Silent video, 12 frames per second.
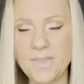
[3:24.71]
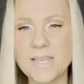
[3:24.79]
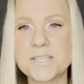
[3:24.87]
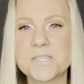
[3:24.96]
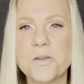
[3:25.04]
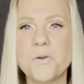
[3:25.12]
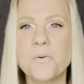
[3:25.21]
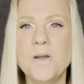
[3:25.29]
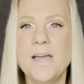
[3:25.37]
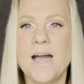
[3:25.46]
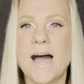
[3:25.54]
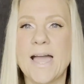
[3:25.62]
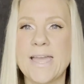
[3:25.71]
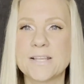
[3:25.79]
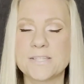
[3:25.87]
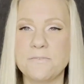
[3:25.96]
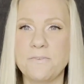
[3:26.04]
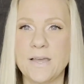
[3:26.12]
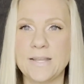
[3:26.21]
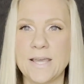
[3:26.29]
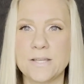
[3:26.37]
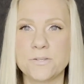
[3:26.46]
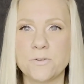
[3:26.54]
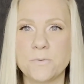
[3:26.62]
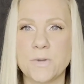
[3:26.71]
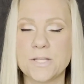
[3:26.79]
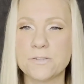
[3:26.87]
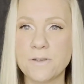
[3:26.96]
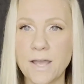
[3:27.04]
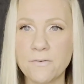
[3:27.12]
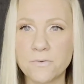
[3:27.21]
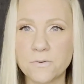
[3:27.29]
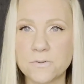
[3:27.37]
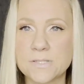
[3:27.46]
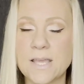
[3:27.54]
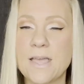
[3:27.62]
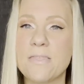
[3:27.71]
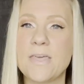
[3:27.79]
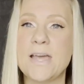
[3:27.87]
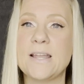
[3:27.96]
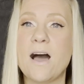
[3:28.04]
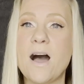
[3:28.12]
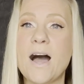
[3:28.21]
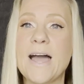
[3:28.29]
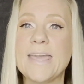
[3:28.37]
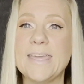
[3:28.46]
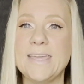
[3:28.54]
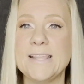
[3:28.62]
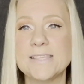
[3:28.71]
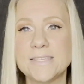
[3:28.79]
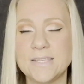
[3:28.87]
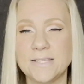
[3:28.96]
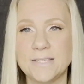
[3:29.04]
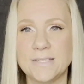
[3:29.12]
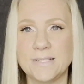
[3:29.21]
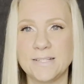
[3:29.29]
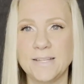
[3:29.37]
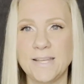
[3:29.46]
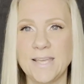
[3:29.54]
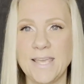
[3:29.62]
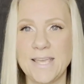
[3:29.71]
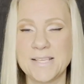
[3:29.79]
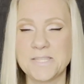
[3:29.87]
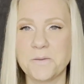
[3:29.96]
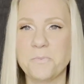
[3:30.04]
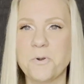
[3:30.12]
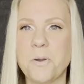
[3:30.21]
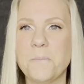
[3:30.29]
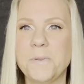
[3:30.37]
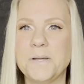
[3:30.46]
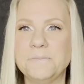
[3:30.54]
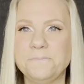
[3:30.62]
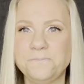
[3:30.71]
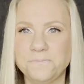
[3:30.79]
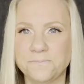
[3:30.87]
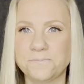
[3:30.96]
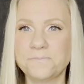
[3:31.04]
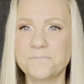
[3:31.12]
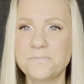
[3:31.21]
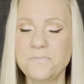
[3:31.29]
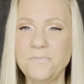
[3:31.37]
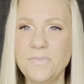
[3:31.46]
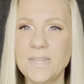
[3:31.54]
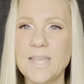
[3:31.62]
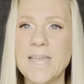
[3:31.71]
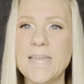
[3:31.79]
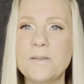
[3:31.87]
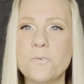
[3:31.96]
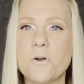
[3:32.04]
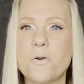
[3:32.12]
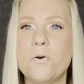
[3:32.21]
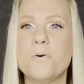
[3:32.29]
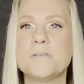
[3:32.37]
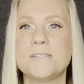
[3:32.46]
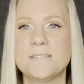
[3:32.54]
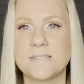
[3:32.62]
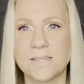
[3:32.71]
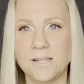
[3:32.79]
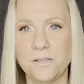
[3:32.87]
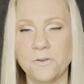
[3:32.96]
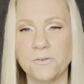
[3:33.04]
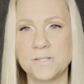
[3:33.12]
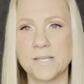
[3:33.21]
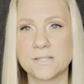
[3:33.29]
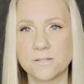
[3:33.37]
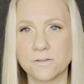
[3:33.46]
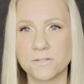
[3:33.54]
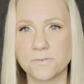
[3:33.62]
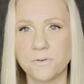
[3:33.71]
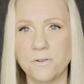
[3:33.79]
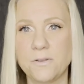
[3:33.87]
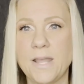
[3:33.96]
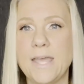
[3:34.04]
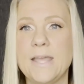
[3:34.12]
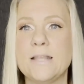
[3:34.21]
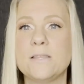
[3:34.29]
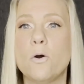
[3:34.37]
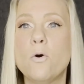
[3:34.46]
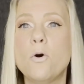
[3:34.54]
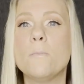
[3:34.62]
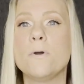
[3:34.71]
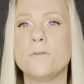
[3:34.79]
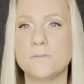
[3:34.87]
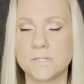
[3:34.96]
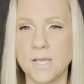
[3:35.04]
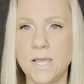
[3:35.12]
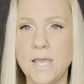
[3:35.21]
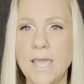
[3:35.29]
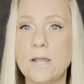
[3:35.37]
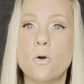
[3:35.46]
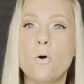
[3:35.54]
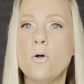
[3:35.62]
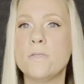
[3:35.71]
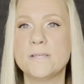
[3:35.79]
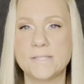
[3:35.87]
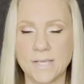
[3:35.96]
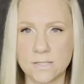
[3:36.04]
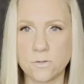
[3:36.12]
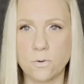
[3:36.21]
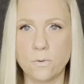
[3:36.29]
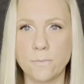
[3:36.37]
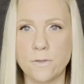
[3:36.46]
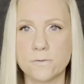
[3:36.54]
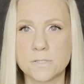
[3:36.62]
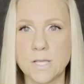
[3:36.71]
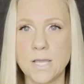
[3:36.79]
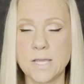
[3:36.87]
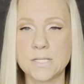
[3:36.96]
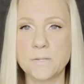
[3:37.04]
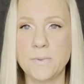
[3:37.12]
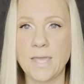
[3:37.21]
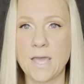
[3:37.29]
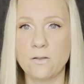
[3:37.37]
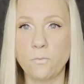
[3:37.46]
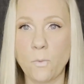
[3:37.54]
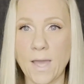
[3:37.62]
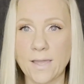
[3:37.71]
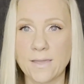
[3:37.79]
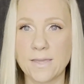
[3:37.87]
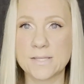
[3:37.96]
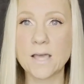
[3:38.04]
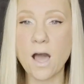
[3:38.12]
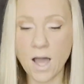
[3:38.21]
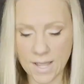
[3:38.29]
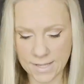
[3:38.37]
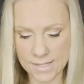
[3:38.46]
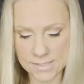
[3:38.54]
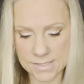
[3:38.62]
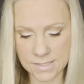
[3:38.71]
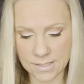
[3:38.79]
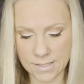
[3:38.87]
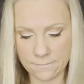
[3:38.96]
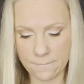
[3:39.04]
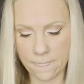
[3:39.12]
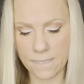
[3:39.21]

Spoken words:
So I actually found out during my travels that high insulin is the problem in what causes the low testosterone and the hormones and all the sex hormones to be out of whack. It's high insulin.